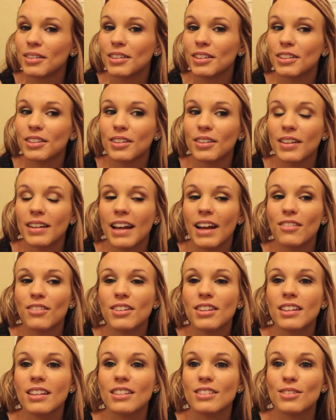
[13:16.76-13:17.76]
you know, that
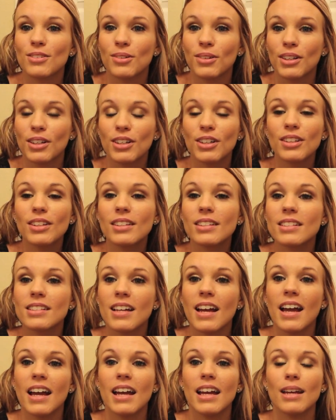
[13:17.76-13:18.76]
everything is going good this
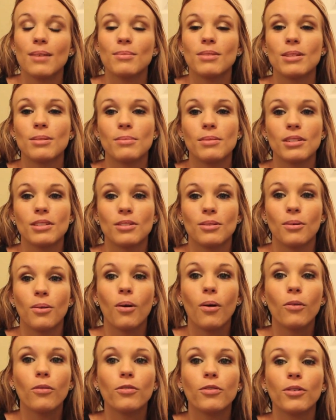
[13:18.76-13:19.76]
time, to be so
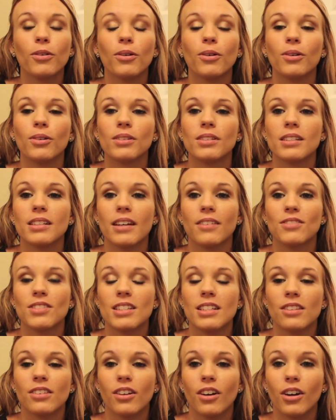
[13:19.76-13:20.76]
hopeful, and to have
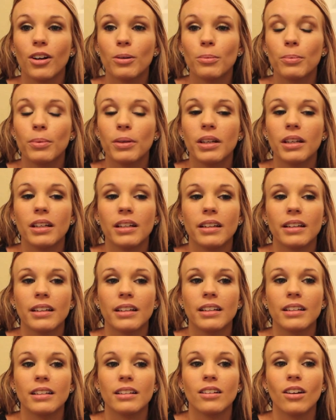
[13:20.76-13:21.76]
seen the heartbeat
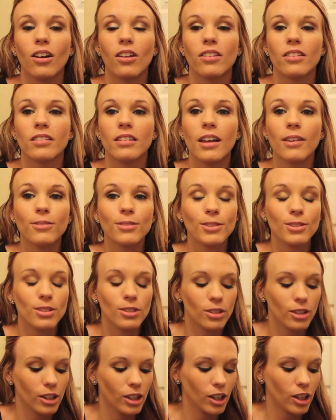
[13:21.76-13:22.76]
and all the levels
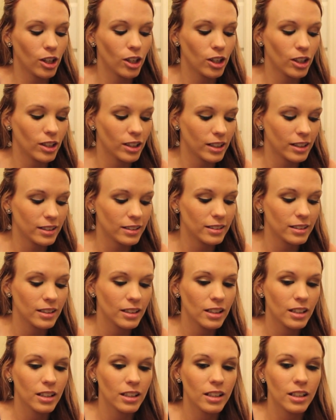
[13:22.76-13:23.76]
look good, and
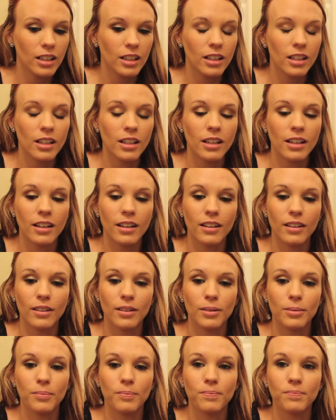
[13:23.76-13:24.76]

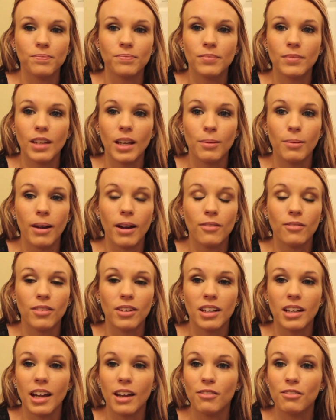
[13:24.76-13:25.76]
I'm
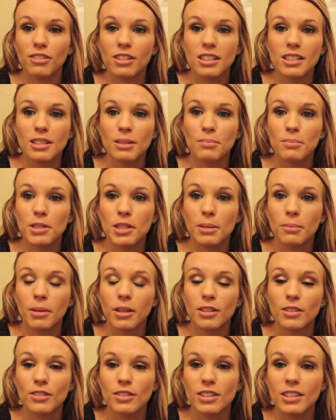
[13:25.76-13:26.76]
having every symptom
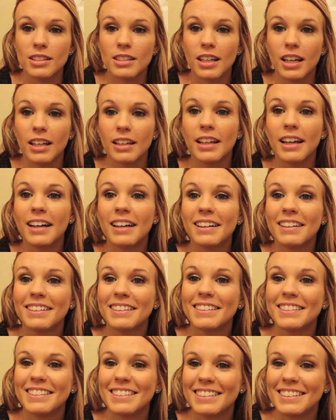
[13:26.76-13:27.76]
under the sun.
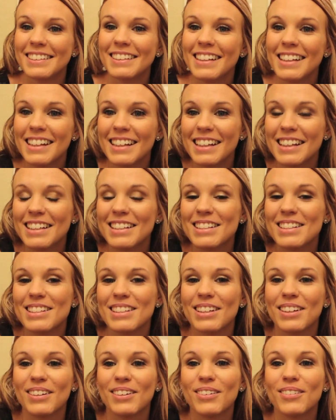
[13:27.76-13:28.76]

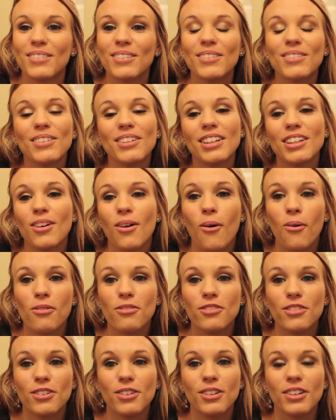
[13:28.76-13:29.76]
So we're really
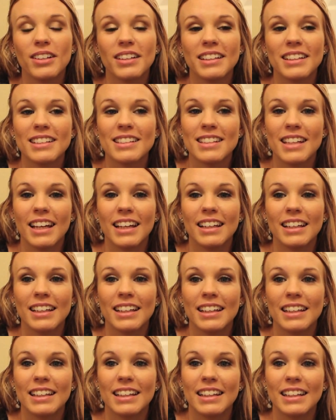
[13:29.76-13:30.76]
hopeful and
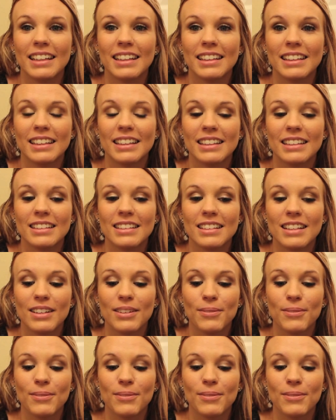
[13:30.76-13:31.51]
excited, and